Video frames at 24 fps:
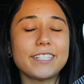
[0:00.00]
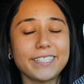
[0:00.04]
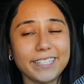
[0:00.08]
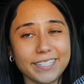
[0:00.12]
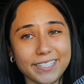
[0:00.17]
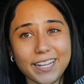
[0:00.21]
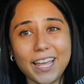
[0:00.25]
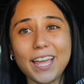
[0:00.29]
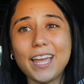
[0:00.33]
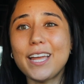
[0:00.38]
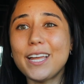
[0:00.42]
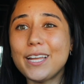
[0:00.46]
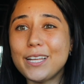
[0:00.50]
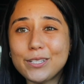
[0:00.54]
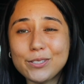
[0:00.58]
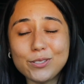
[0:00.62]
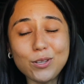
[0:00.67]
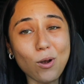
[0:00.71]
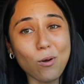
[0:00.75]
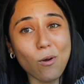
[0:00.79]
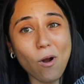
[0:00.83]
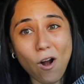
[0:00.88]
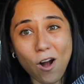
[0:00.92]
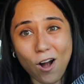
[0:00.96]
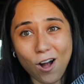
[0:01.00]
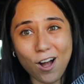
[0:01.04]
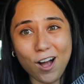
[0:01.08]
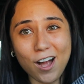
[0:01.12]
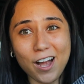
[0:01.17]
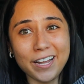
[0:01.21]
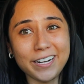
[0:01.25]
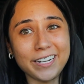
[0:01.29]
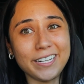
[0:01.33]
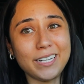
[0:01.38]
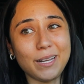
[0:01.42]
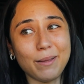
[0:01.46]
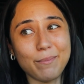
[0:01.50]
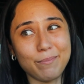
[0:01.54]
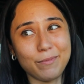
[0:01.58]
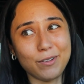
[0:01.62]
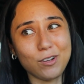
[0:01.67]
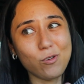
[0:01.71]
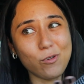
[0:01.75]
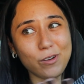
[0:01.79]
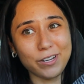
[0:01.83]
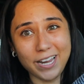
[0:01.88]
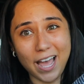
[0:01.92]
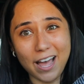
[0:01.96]
As the days go on and
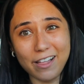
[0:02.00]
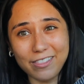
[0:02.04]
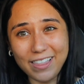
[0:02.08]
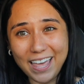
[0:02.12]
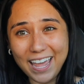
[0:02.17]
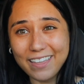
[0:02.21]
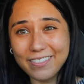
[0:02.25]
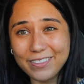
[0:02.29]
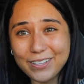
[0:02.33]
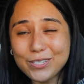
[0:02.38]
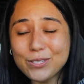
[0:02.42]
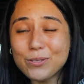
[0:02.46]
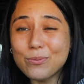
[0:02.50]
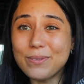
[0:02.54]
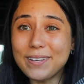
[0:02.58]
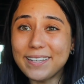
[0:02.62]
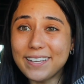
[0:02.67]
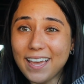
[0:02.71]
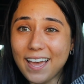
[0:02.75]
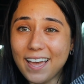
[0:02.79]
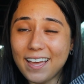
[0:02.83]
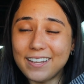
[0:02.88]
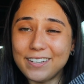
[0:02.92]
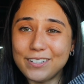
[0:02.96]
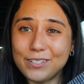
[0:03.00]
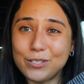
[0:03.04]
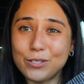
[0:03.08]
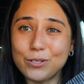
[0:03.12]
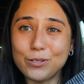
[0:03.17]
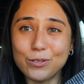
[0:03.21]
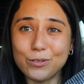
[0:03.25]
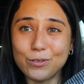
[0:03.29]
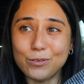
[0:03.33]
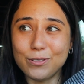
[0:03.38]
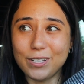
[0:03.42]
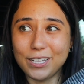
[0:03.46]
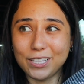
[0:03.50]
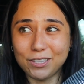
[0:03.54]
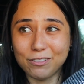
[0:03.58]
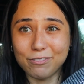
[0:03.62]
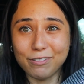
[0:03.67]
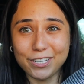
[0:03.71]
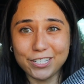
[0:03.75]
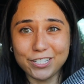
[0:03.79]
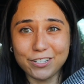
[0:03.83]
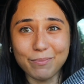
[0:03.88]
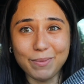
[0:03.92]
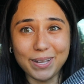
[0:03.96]
I'm going to LA this weekend to get the
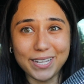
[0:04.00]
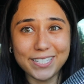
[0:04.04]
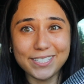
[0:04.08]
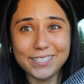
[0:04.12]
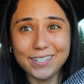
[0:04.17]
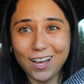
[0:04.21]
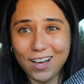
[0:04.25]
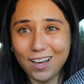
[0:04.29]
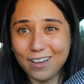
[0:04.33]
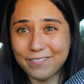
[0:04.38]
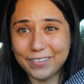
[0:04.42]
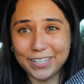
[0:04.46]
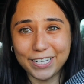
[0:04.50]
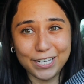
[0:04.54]
rest of my stuff,